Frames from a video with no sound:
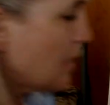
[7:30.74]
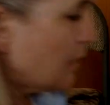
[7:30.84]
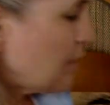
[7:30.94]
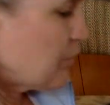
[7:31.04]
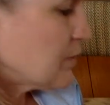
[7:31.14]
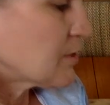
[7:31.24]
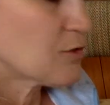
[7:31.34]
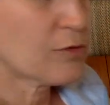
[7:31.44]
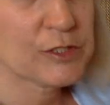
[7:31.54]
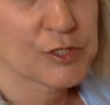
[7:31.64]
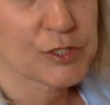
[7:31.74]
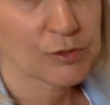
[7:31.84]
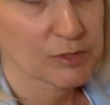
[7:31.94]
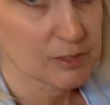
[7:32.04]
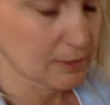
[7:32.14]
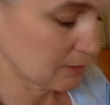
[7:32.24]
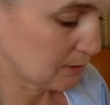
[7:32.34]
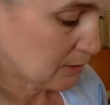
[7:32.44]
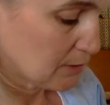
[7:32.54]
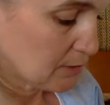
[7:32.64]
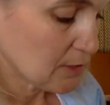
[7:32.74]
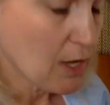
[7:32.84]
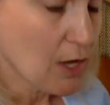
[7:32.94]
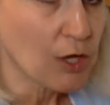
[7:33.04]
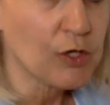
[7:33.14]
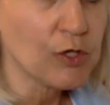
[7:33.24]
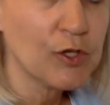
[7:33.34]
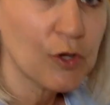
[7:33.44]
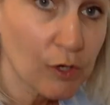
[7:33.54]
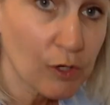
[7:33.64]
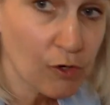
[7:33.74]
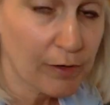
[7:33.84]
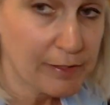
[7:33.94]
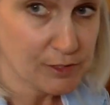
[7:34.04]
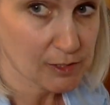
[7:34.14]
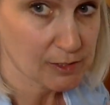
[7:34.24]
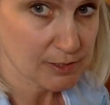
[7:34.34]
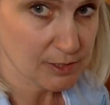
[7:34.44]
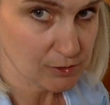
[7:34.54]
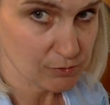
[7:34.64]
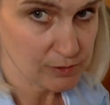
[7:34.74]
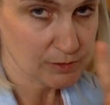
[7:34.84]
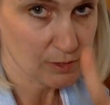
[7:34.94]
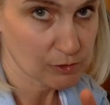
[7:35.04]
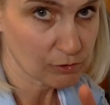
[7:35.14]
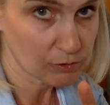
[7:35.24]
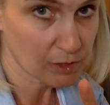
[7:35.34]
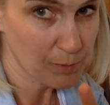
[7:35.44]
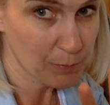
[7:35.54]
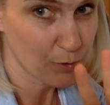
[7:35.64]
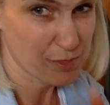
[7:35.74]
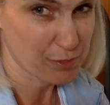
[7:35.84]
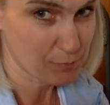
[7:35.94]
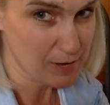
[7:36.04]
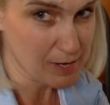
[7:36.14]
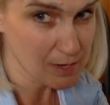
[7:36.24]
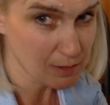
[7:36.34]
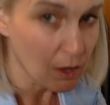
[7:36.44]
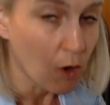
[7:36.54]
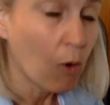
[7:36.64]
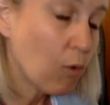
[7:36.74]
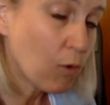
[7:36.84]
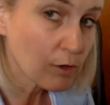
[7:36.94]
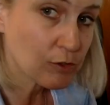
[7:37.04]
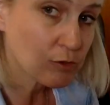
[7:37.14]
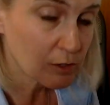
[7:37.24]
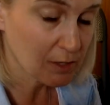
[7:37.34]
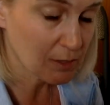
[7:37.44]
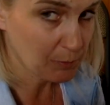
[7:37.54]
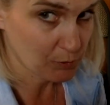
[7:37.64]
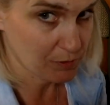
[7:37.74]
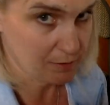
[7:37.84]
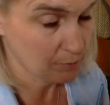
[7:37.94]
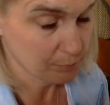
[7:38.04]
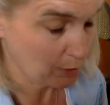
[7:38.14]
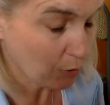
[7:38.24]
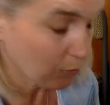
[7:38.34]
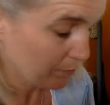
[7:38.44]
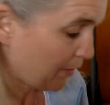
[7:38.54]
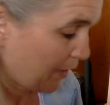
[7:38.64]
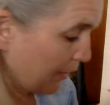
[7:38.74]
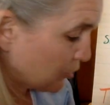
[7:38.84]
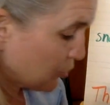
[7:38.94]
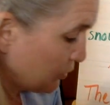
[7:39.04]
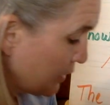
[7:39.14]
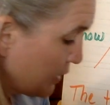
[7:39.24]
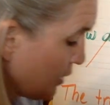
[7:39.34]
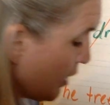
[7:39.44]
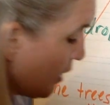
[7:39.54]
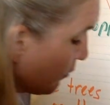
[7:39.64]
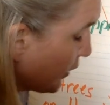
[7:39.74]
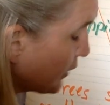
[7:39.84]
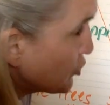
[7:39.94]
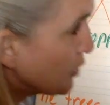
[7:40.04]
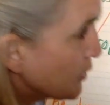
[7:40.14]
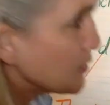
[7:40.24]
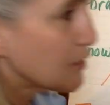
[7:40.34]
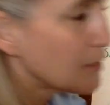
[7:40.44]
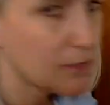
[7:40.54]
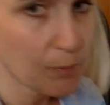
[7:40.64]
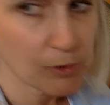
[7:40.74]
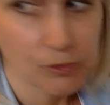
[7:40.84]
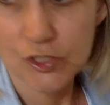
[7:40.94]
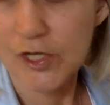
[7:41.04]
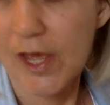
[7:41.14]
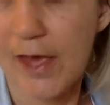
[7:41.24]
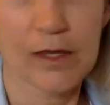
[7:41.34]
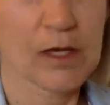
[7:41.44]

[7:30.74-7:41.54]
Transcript: Now, this is only 2 sentences. You're going to continue this and you'll come up with 3, or you could come up with a poem actually. But just to double check,